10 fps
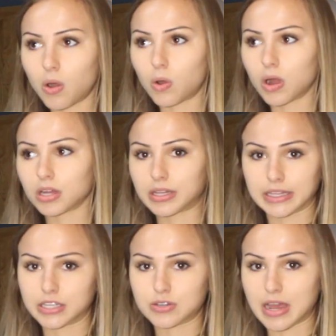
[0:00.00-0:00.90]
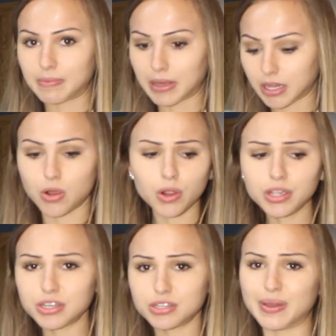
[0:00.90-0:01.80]
or like the treadmill, or
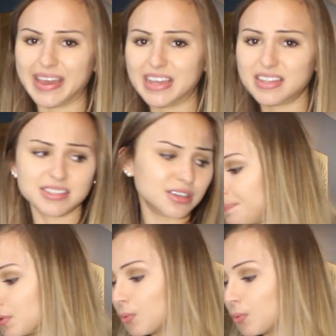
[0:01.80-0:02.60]
you could do HIIT too.